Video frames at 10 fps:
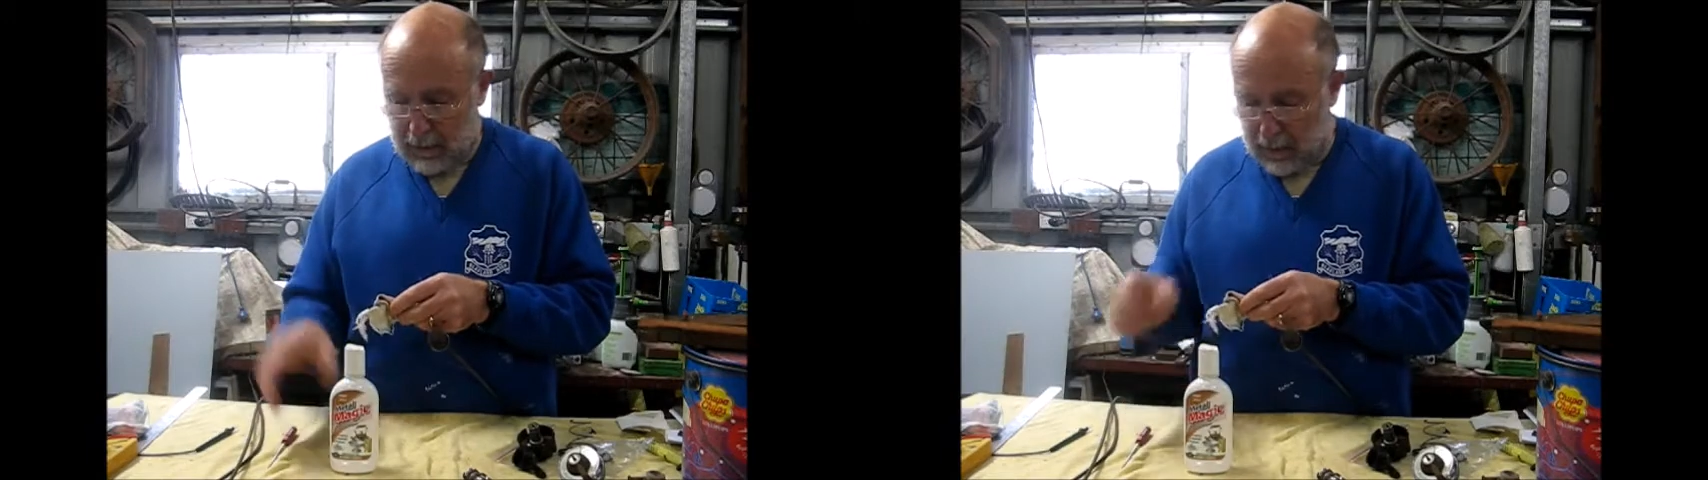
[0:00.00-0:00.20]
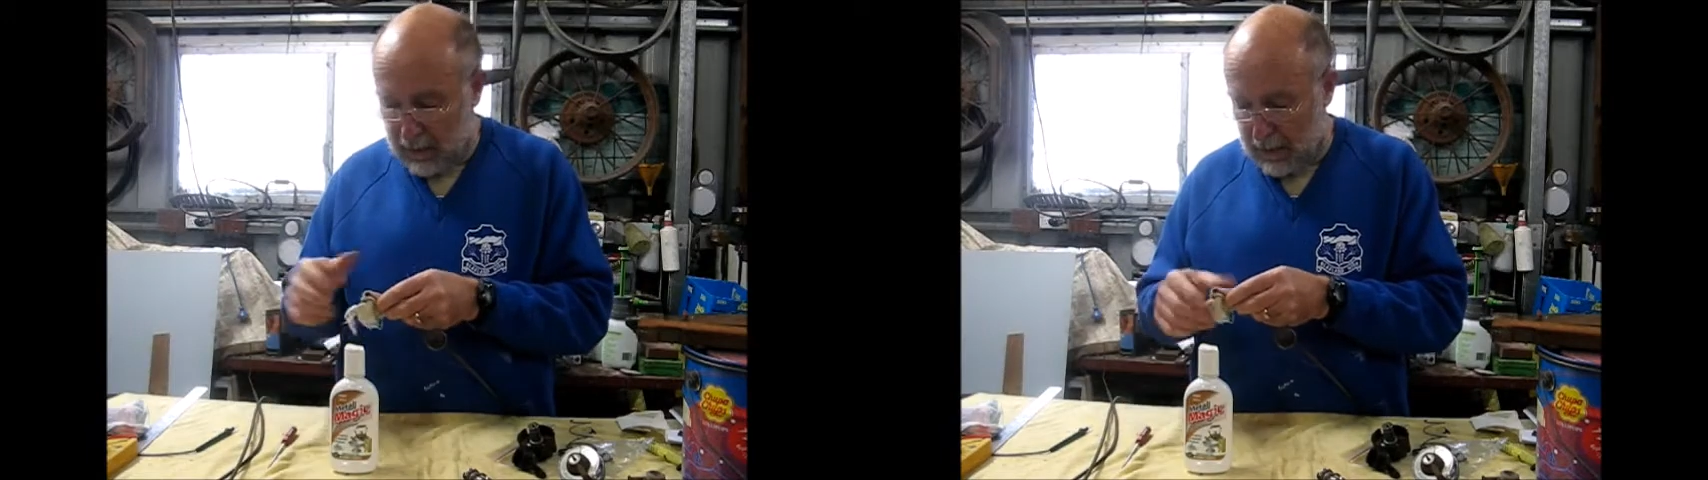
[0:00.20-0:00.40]

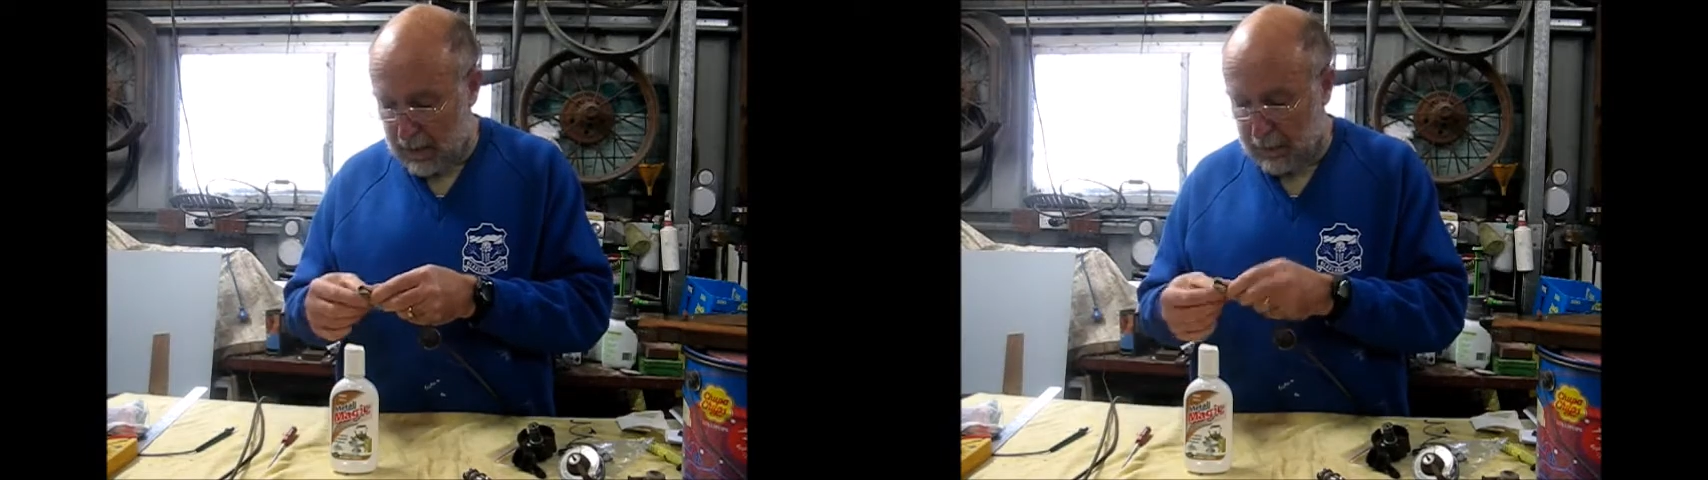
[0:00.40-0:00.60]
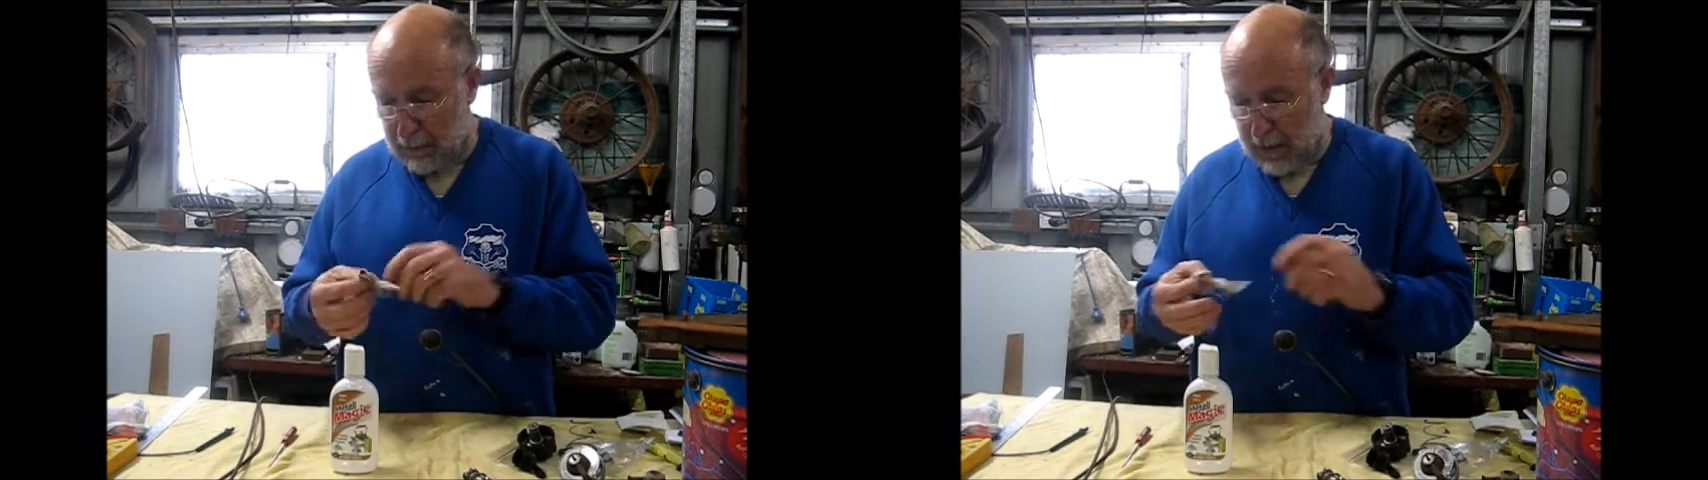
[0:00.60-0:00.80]

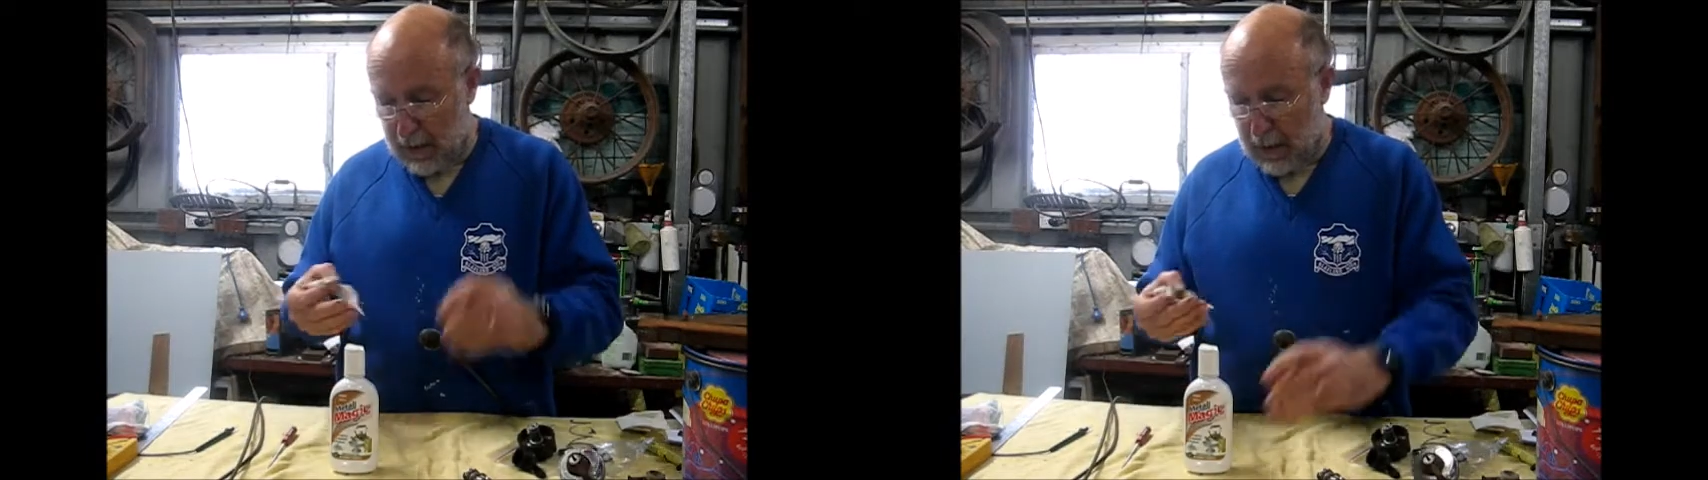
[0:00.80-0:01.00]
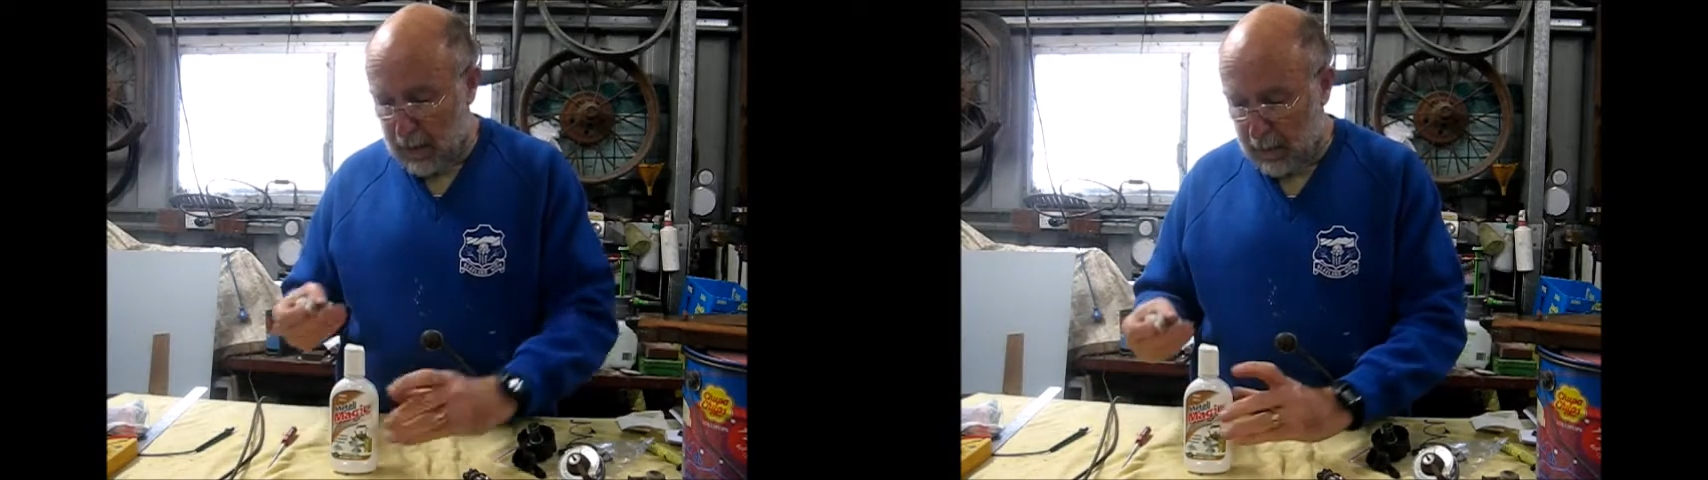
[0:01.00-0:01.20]

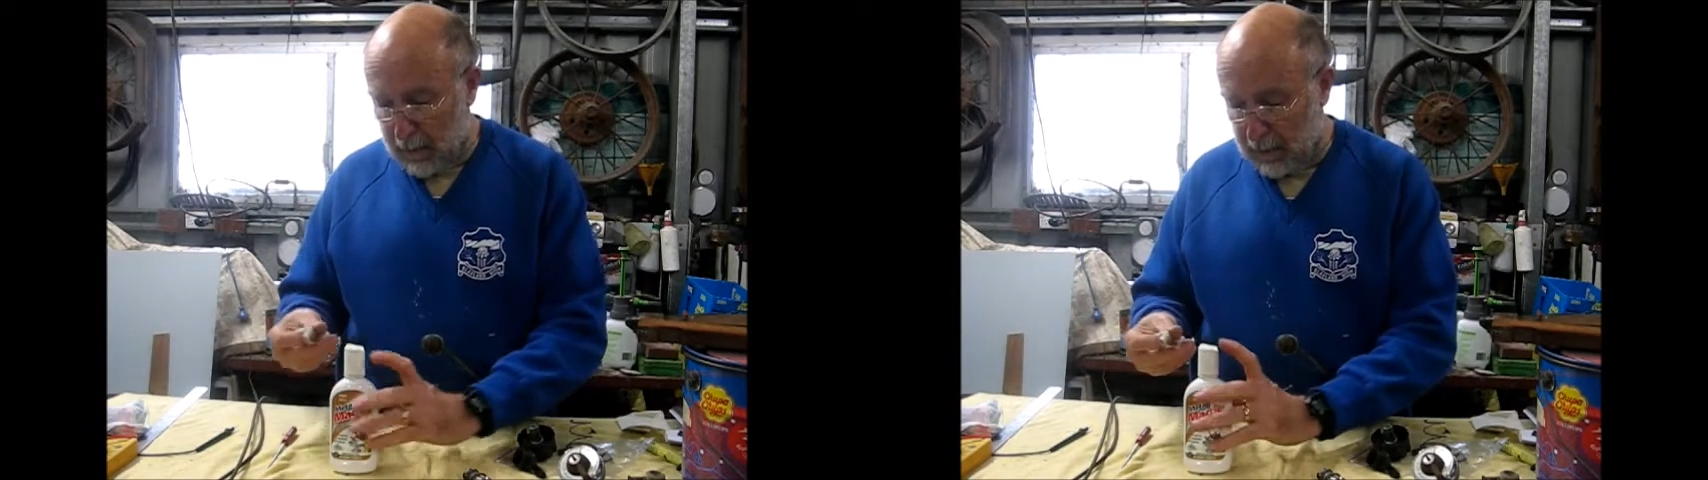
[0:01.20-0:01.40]
but